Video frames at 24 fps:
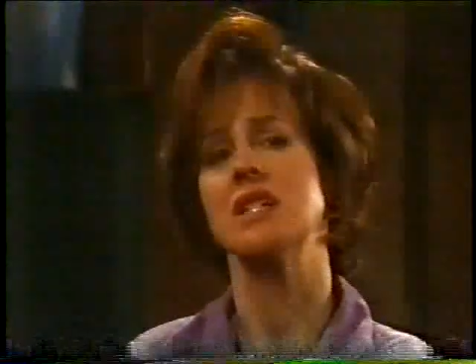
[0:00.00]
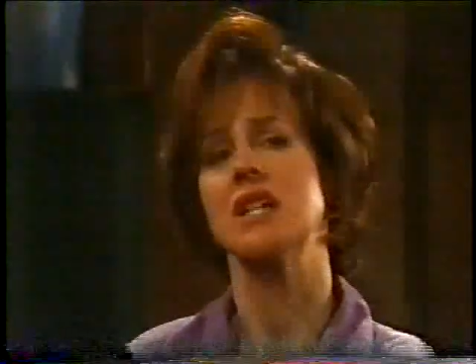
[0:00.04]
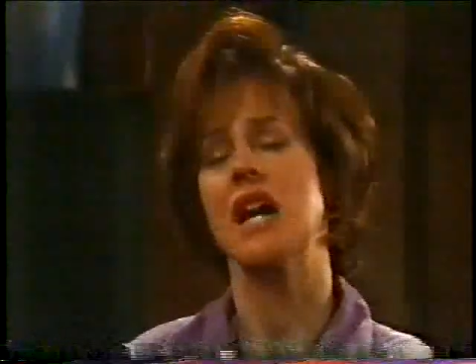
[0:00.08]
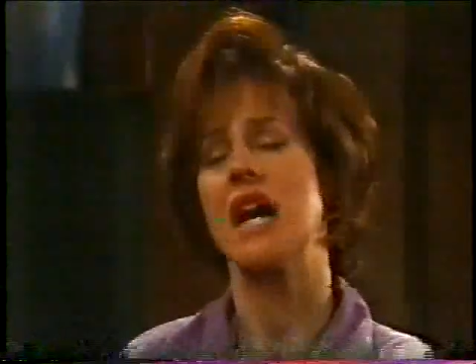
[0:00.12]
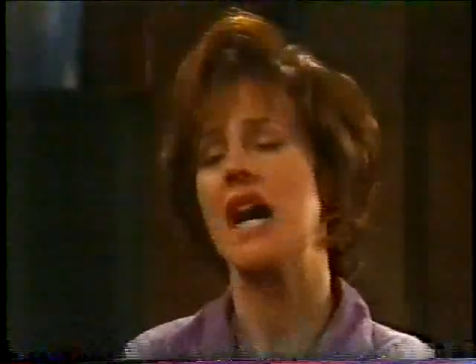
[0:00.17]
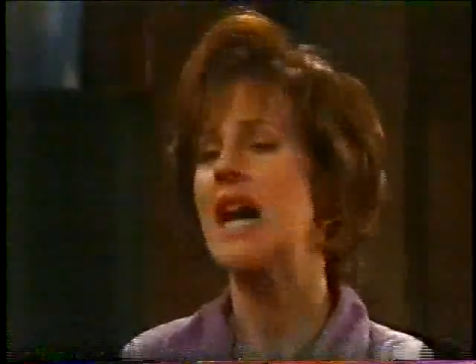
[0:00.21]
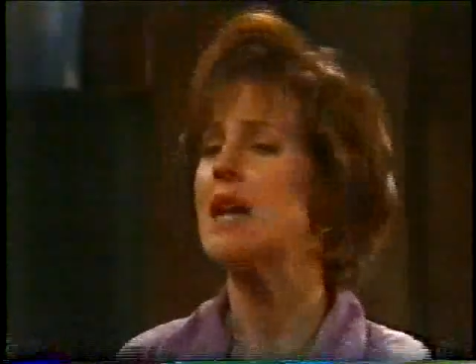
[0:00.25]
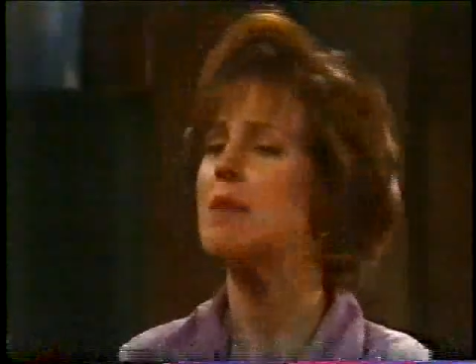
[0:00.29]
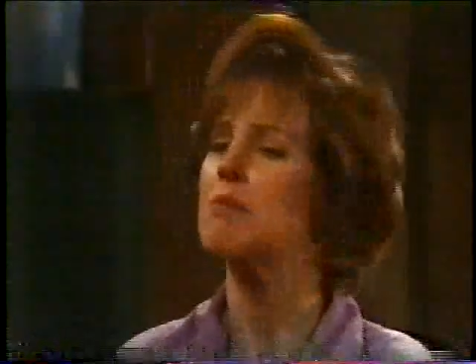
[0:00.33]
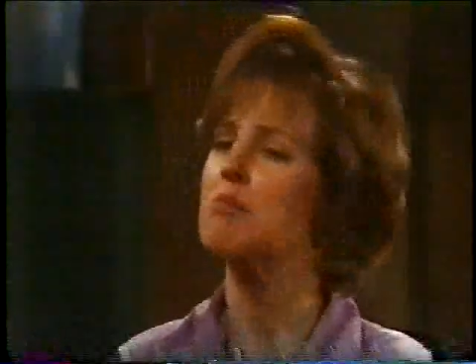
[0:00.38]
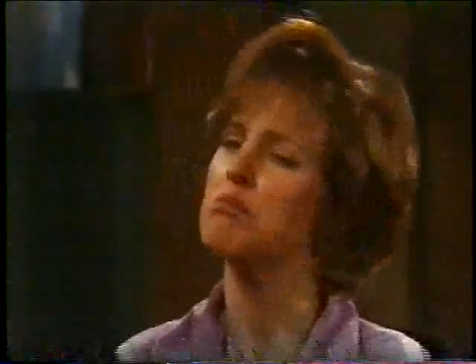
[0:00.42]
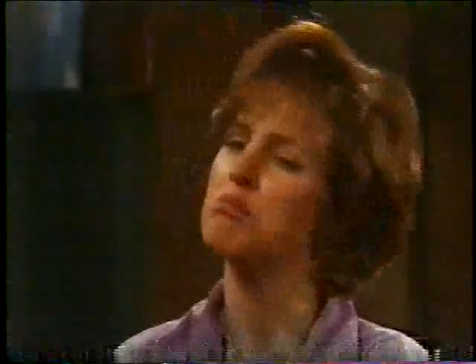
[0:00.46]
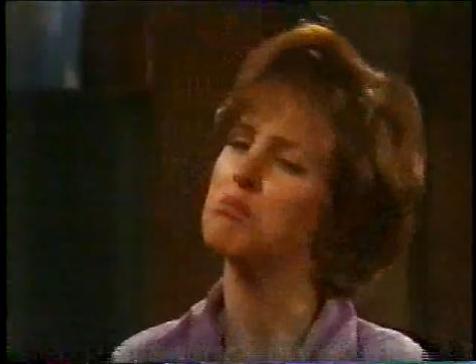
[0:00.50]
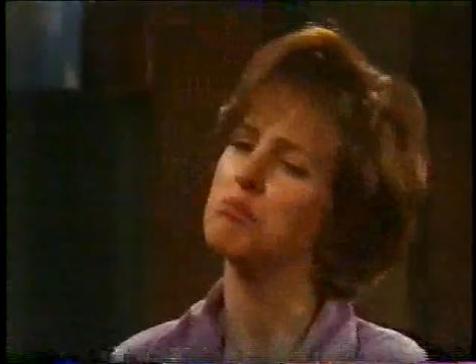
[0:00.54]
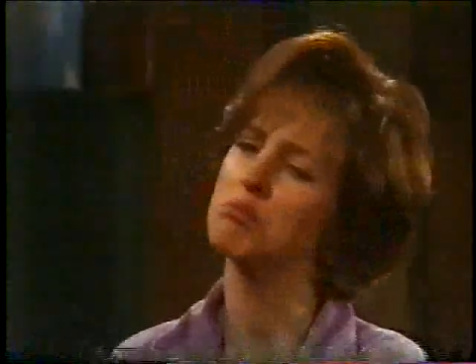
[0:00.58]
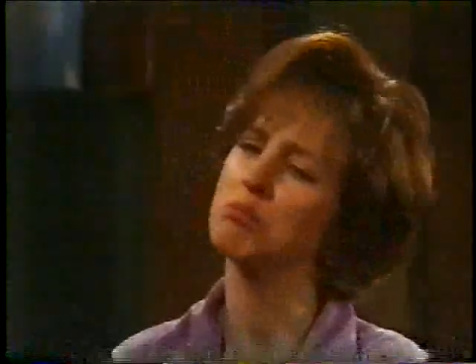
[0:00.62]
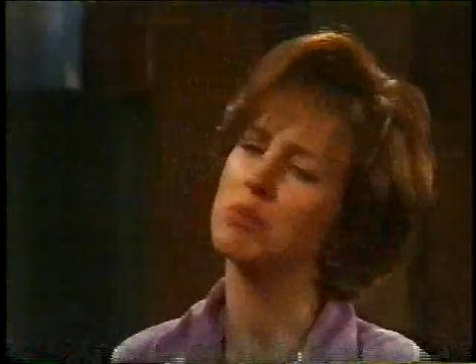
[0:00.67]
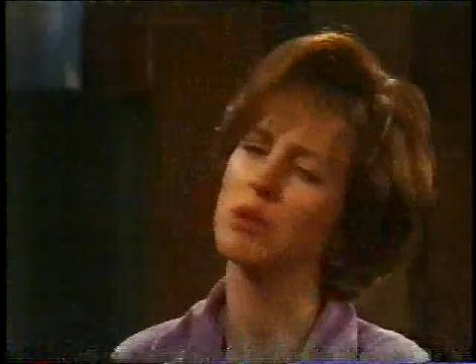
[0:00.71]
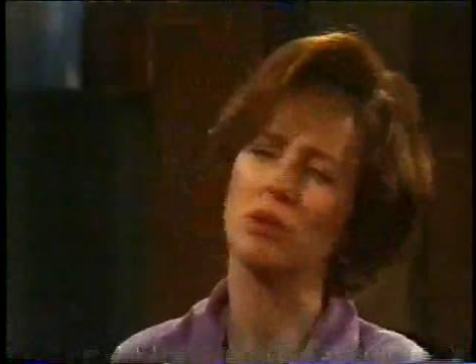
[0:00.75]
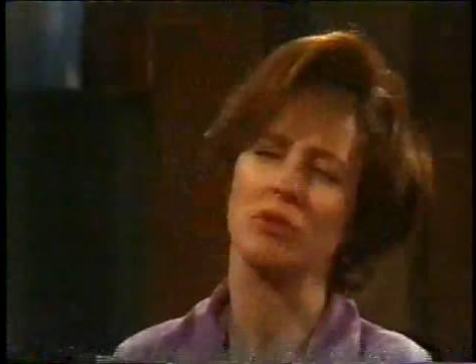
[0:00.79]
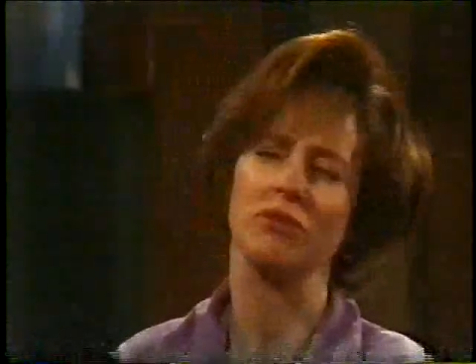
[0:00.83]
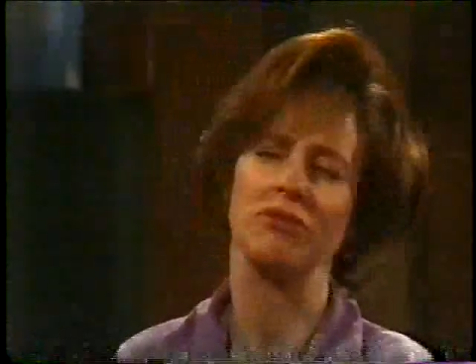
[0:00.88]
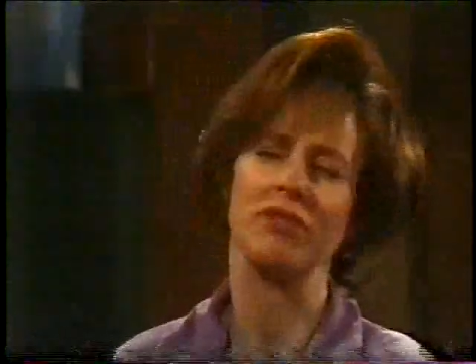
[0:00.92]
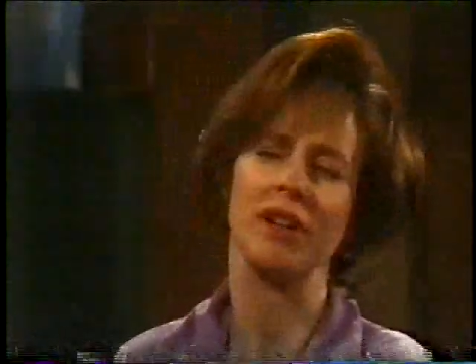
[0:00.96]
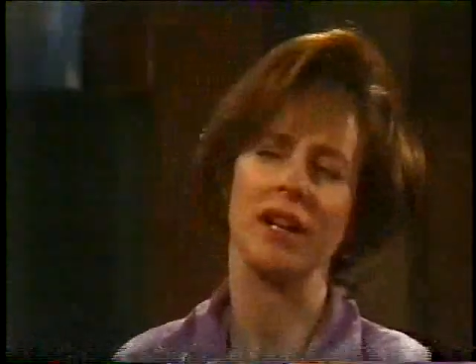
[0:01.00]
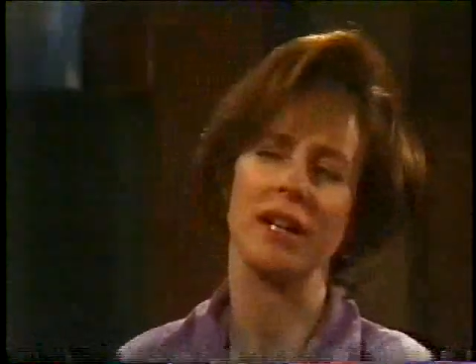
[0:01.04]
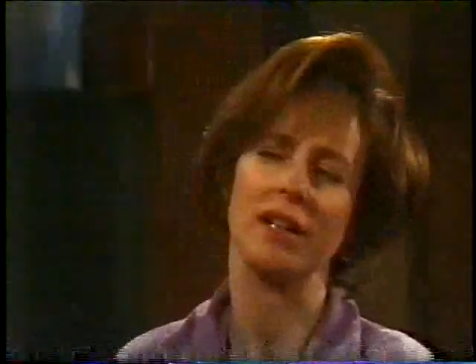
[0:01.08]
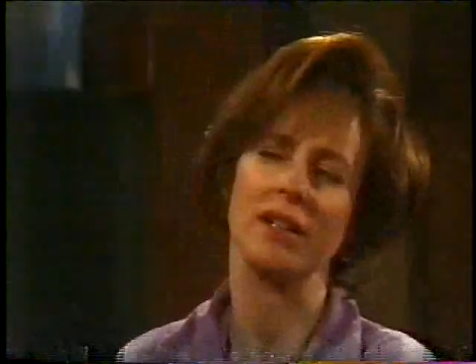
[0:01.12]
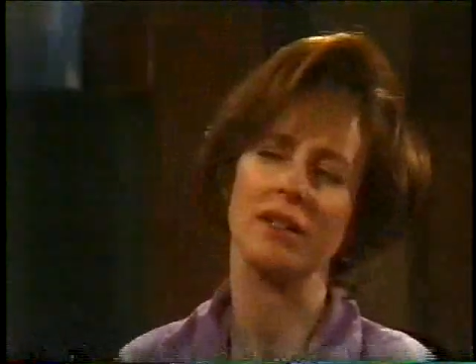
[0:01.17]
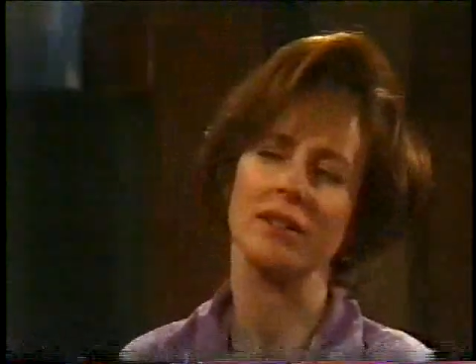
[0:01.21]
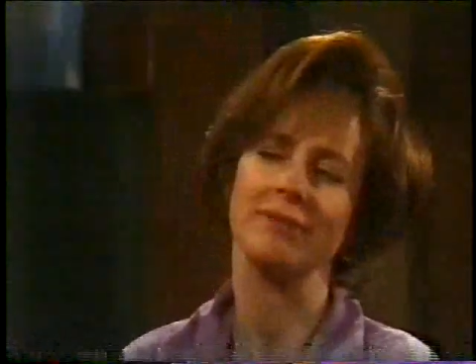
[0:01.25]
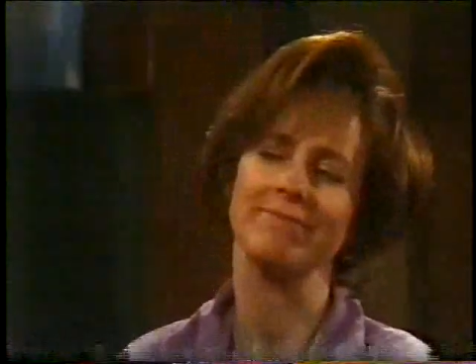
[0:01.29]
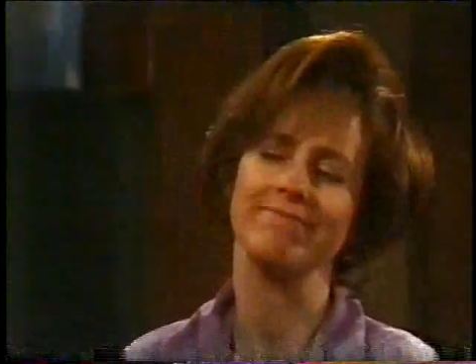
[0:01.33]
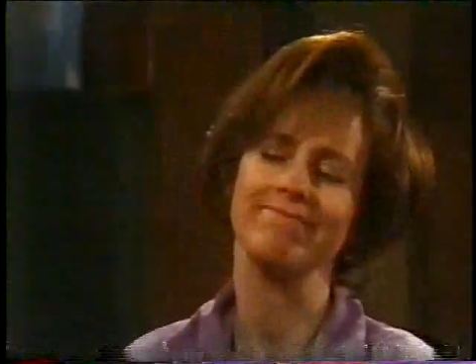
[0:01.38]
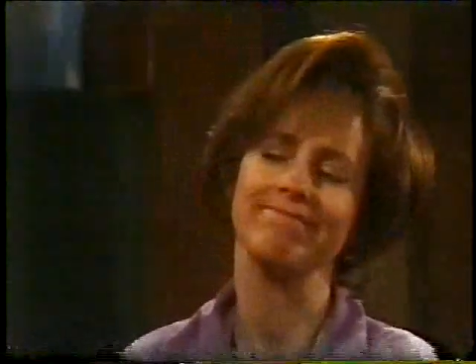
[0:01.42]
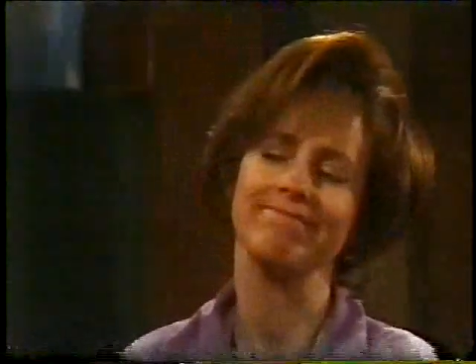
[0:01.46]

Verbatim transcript: hot bullfighter.